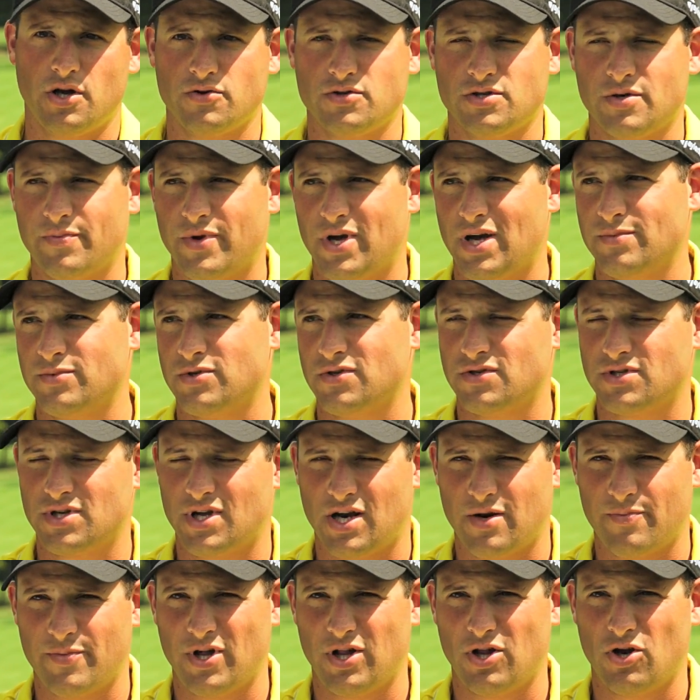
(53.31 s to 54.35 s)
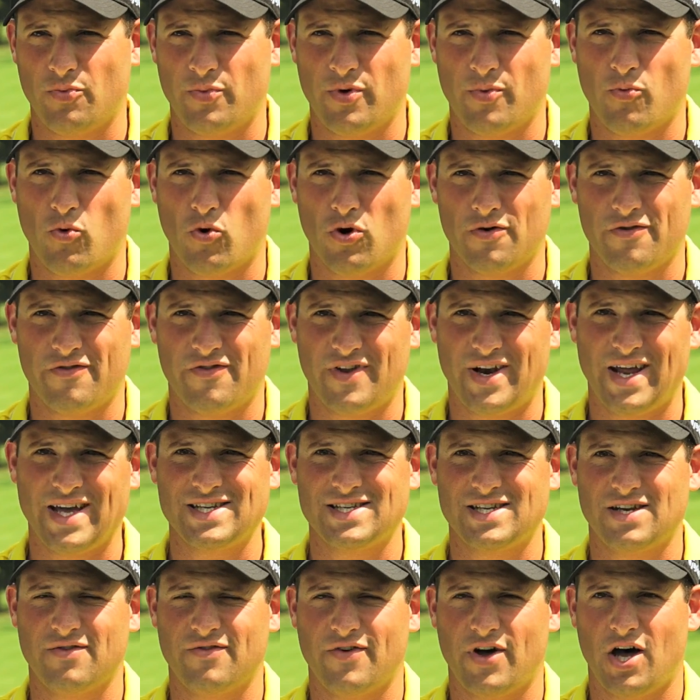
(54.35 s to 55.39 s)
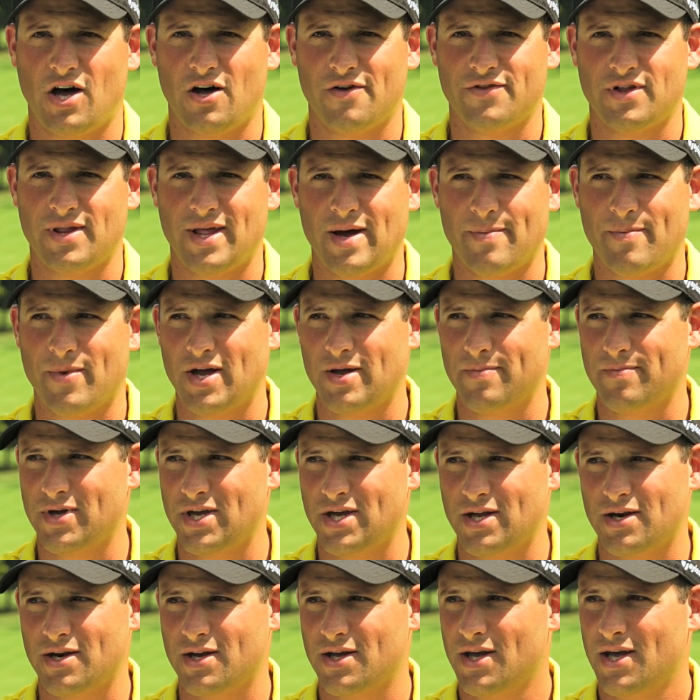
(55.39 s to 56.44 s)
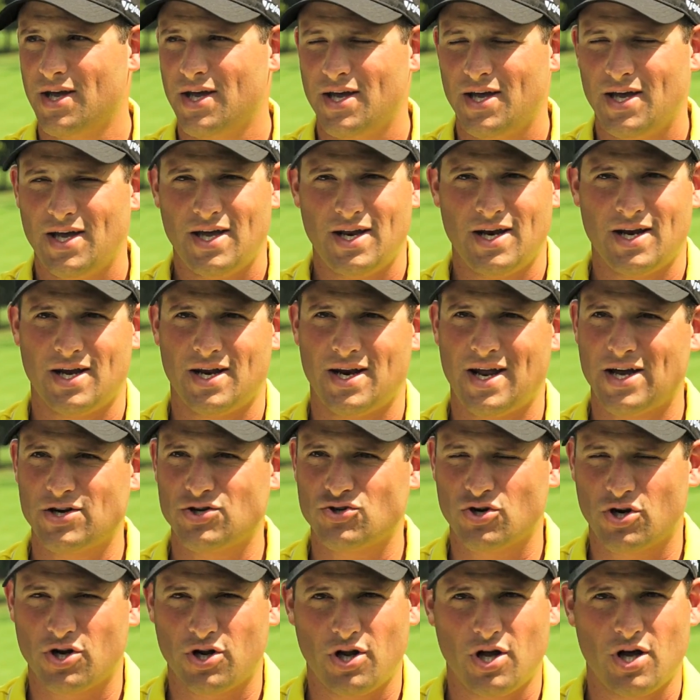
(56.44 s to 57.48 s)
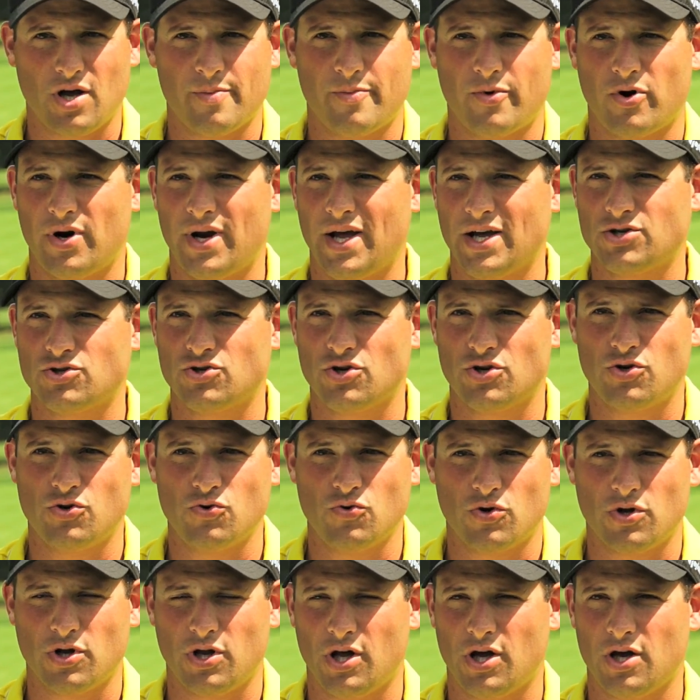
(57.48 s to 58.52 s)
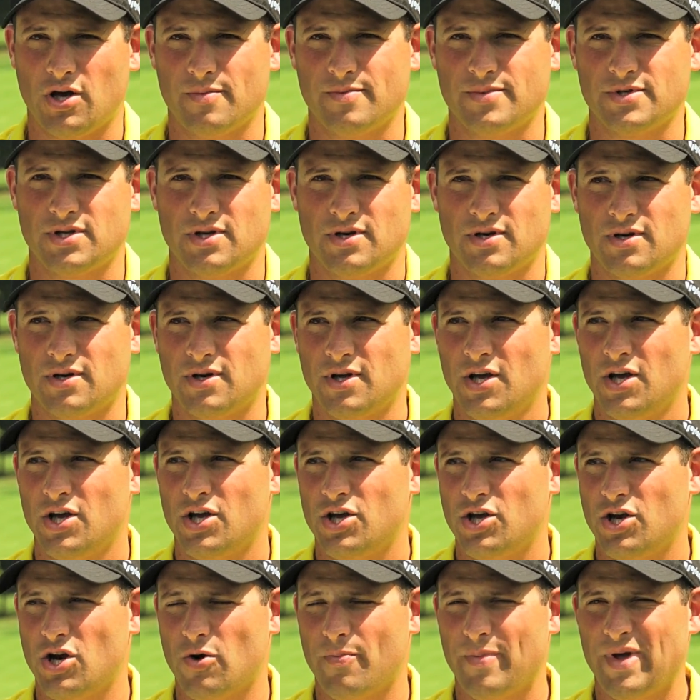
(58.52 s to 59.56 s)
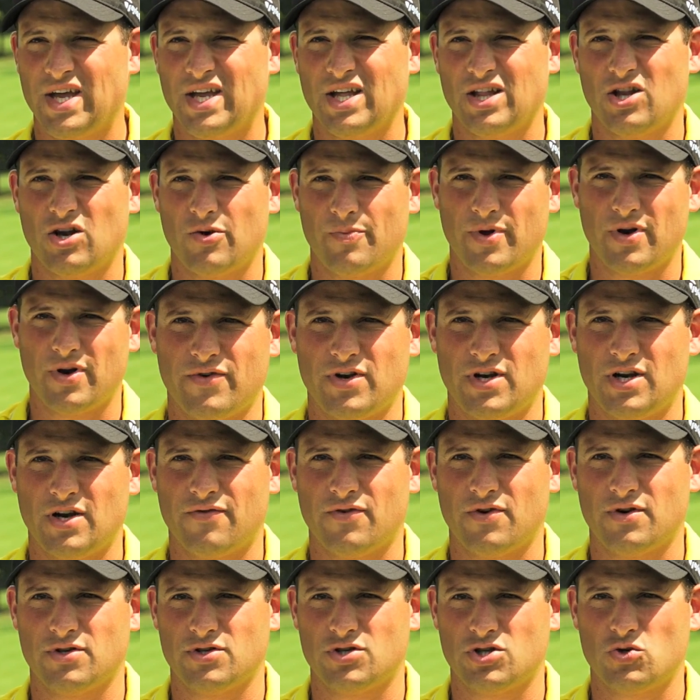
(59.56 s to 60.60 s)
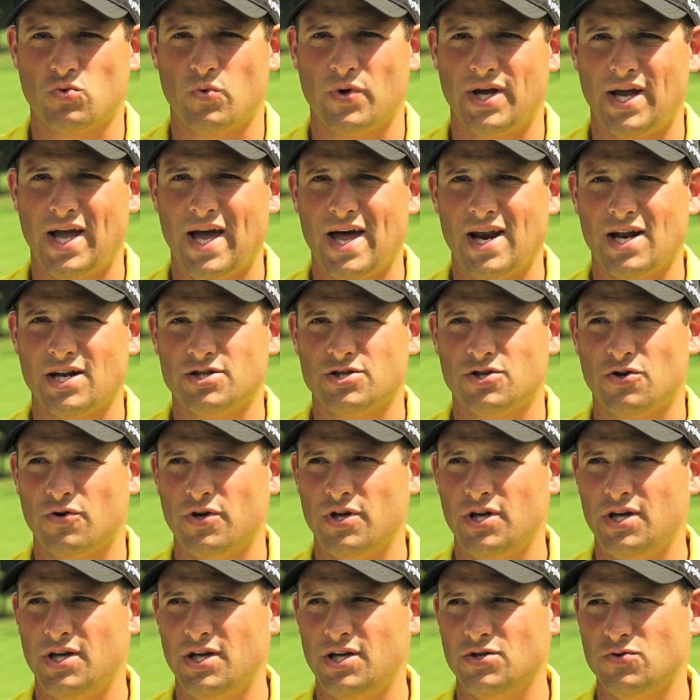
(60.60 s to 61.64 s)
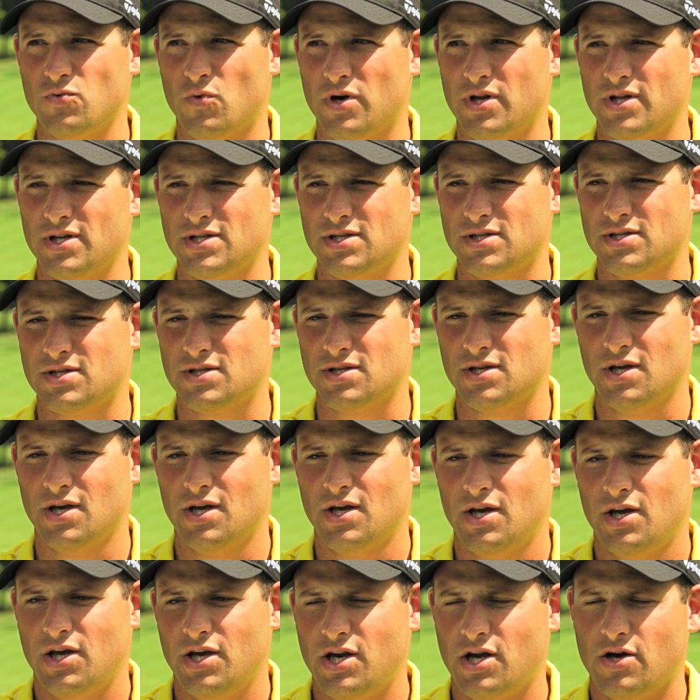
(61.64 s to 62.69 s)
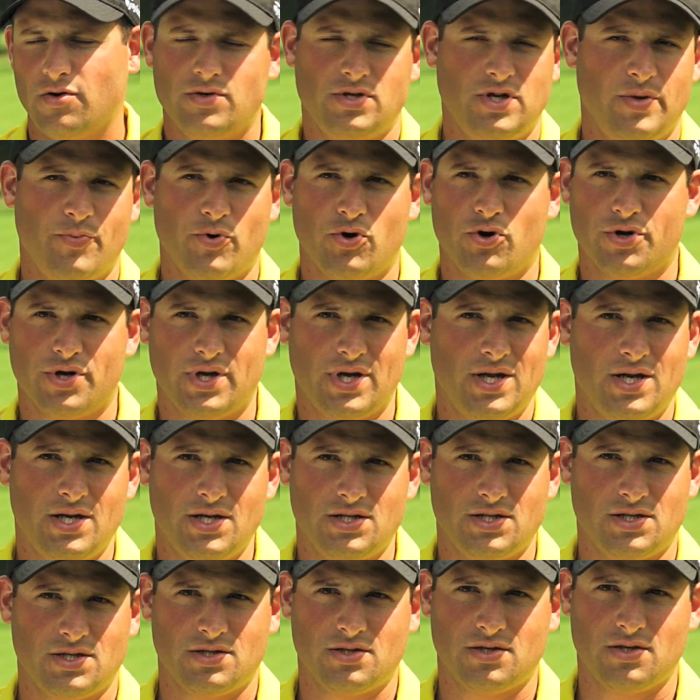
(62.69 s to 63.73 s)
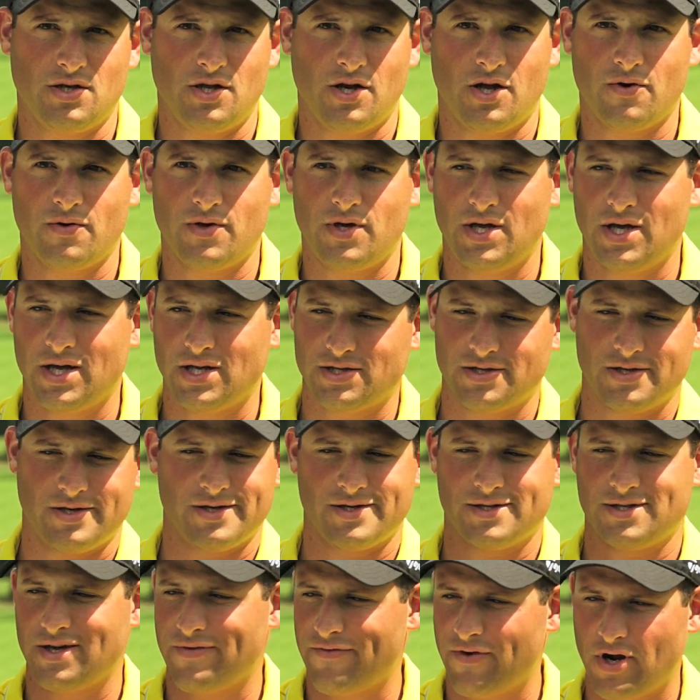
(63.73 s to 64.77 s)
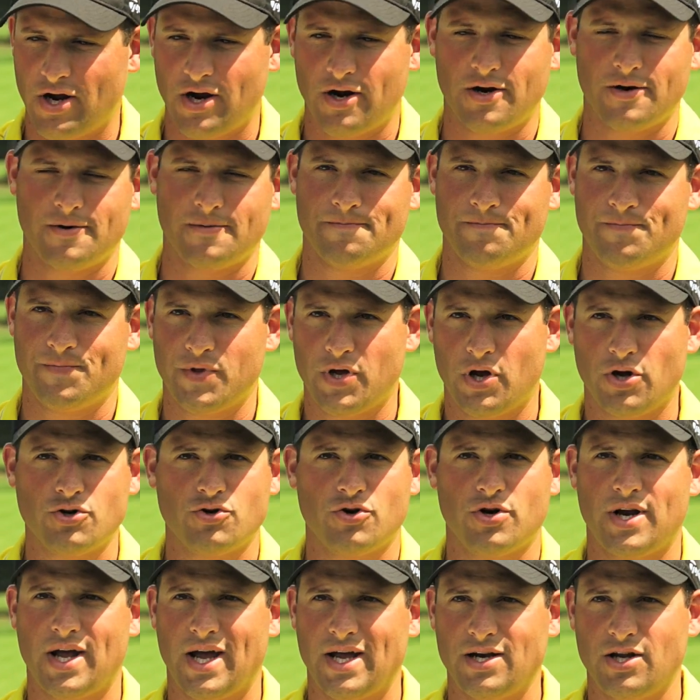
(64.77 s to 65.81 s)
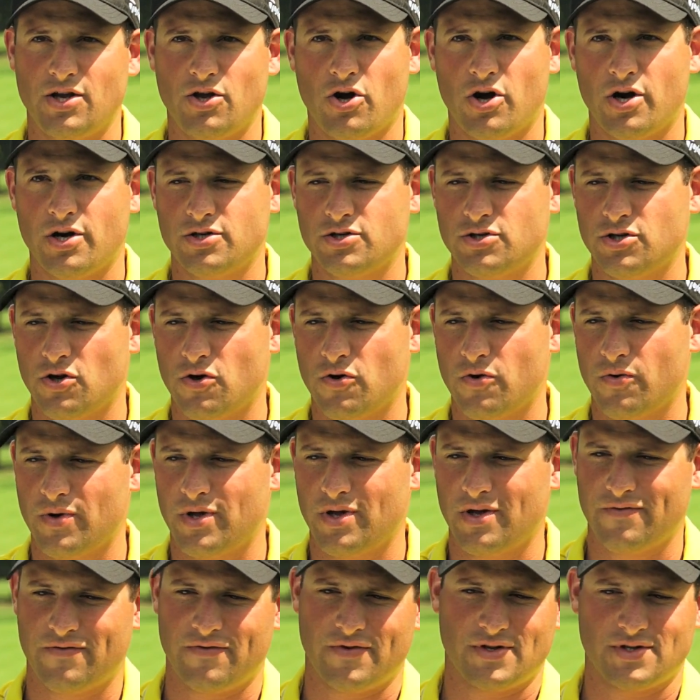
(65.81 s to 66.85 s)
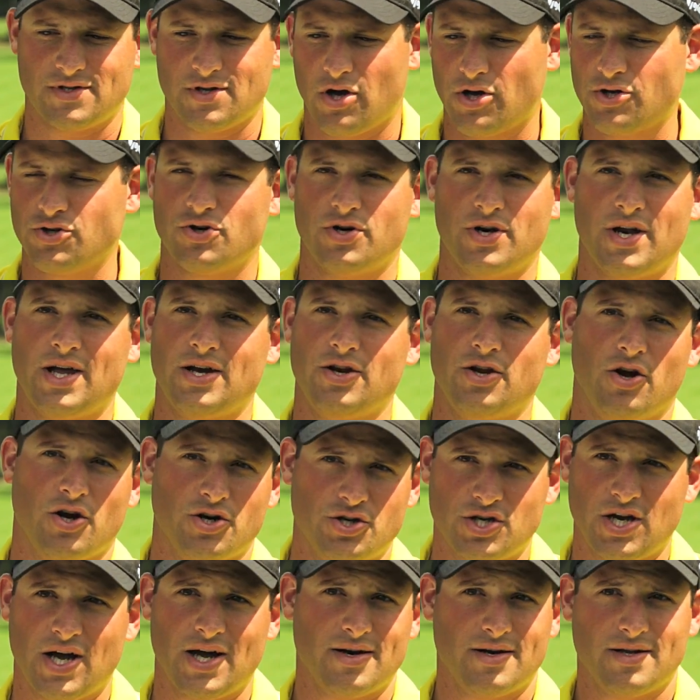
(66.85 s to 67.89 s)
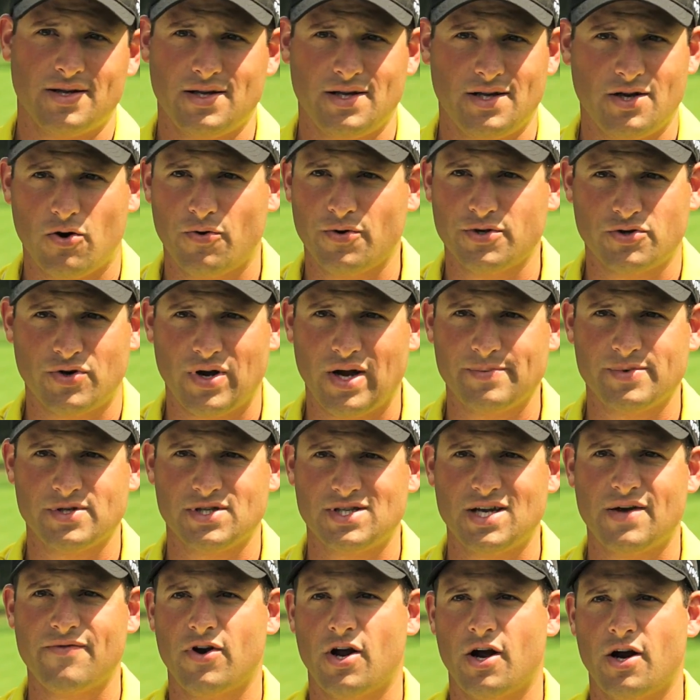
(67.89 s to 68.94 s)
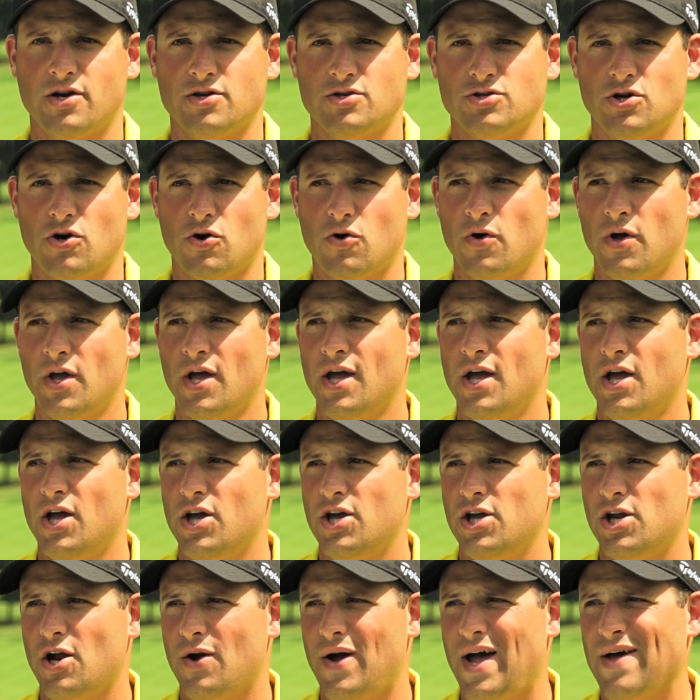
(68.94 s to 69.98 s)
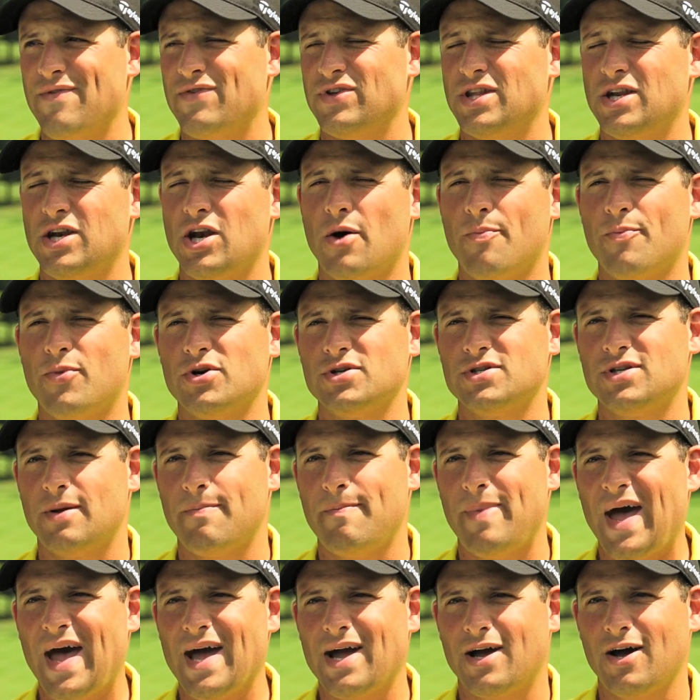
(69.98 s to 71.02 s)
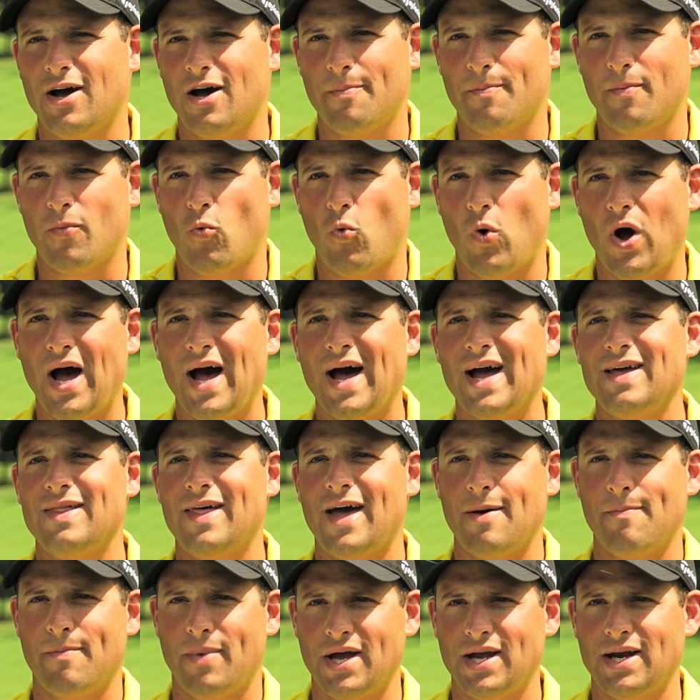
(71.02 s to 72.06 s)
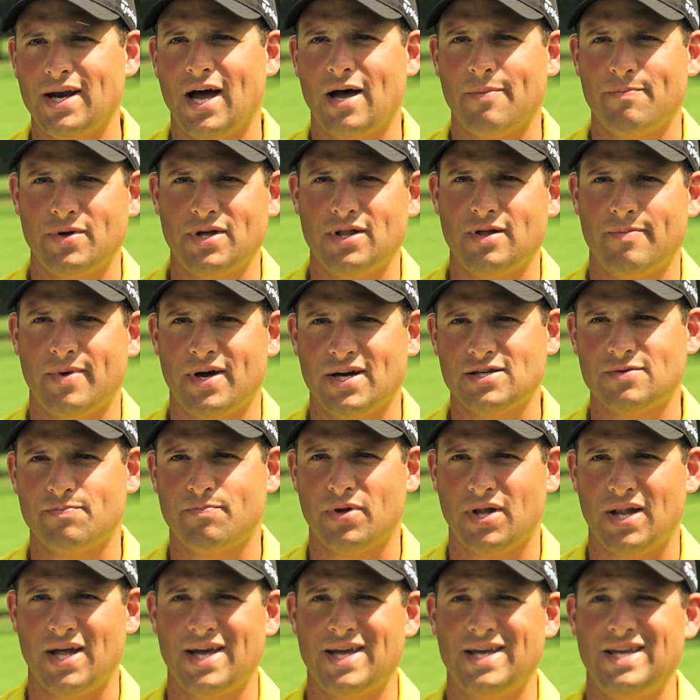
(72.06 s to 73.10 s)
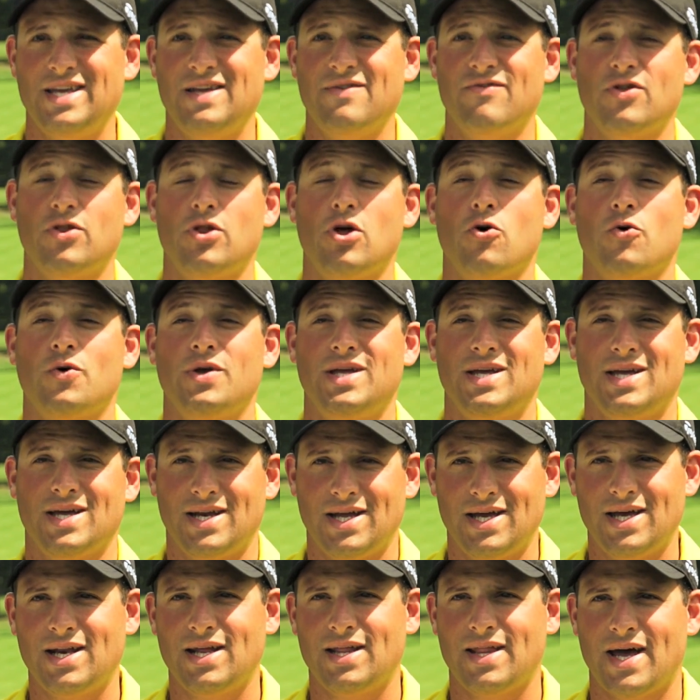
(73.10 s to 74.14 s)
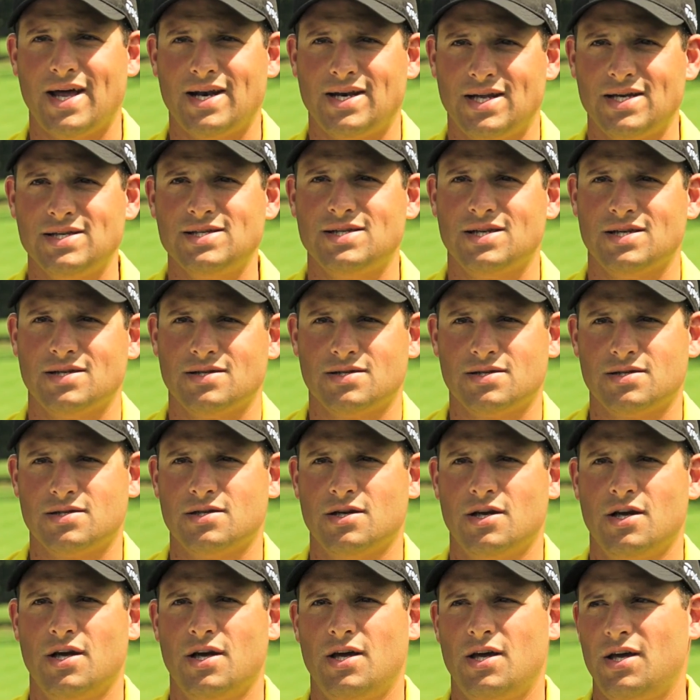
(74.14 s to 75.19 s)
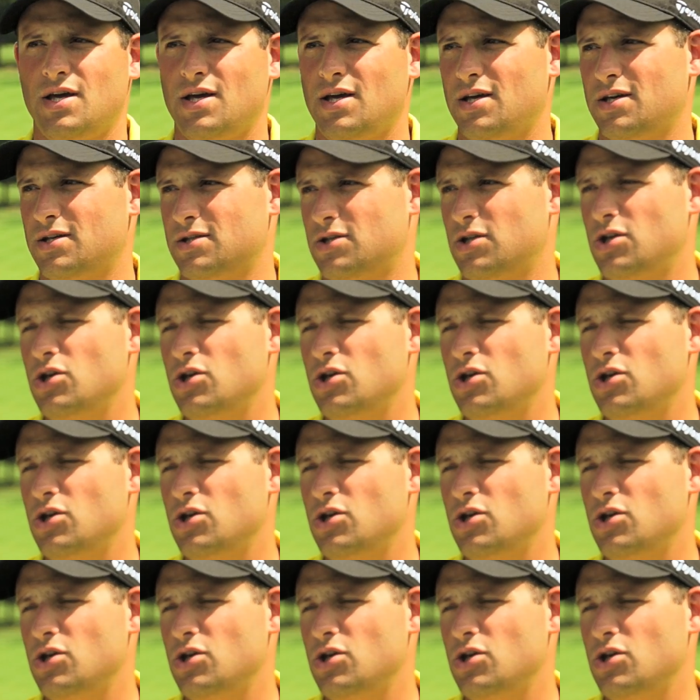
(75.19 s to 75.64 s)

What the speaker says: Sometimes it's got to be a little bit more finesse involved, and that might mean hitting an extra club or an extra 2 clubs and making a little a different swing at it. So he's one of these typical kid. He hits a 7-iron 190 yards, so if it's a 190 yard shot, he always grabs a 7-iron. So having the numbers to back up why that might not be the best play, even though he can hit it that distance, is